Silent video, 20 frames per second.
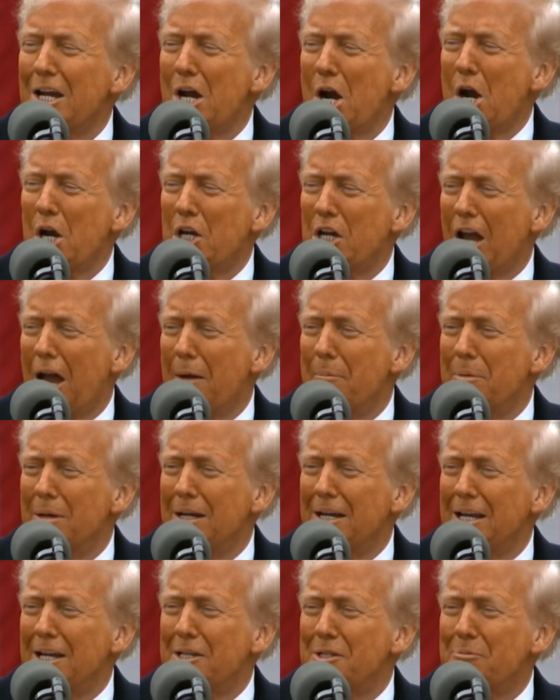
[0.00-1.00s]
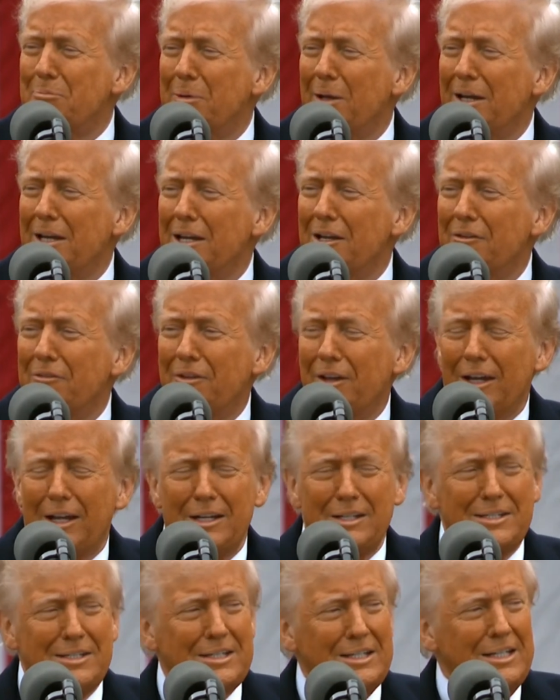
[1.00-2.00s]
Our cabinet has plenty of
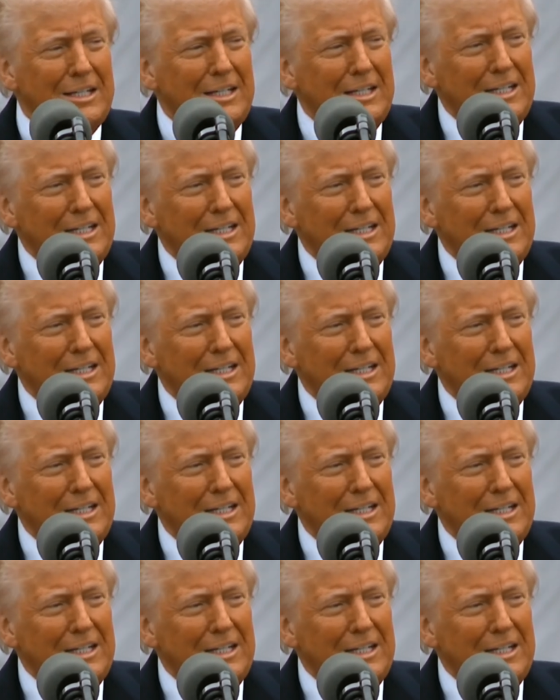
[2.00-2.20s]
hats.